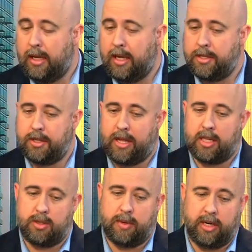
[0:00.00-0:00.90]
And so
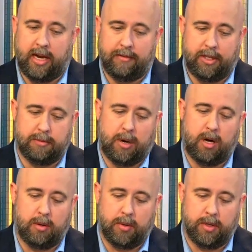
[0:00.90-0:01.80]
that's where you have these
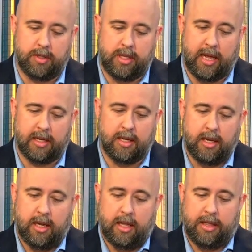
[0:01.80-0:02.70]
borrowers that
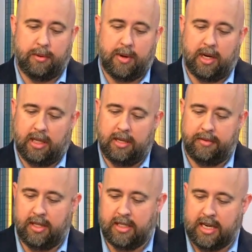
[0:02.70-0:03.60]
they want to live
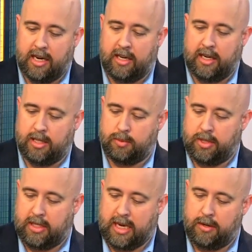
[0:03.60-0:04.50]
in these areas where
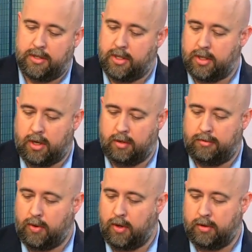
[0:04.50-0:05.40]
these houses are
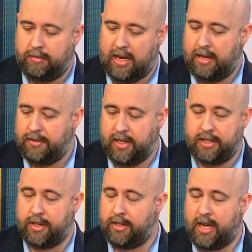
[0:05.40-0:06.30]
$400,000,
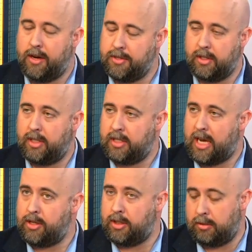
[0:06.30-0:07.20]
$500,000, $600,000,
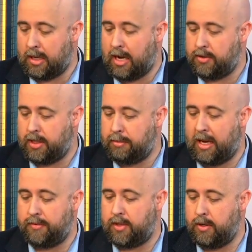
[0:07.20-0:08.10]
because housing may
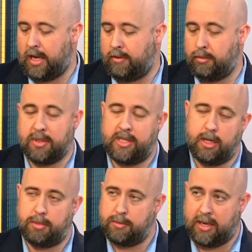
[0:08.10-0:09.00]
have slowed down from a
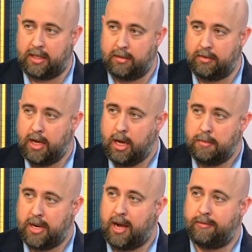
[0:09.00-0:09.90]
sale perspective,
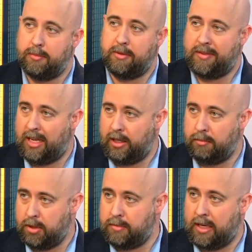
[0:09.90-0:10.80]
but not from a value
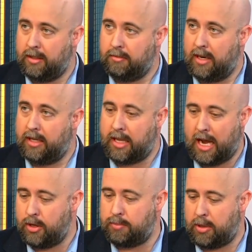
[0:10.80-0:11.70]
perspective, right? The
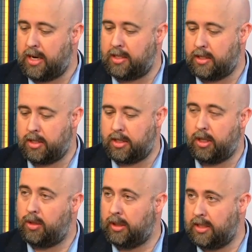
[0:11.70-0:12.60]
house prices are
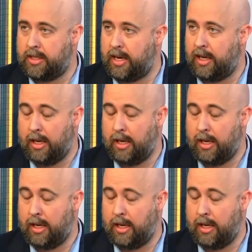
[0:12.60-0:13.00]
still holding steady.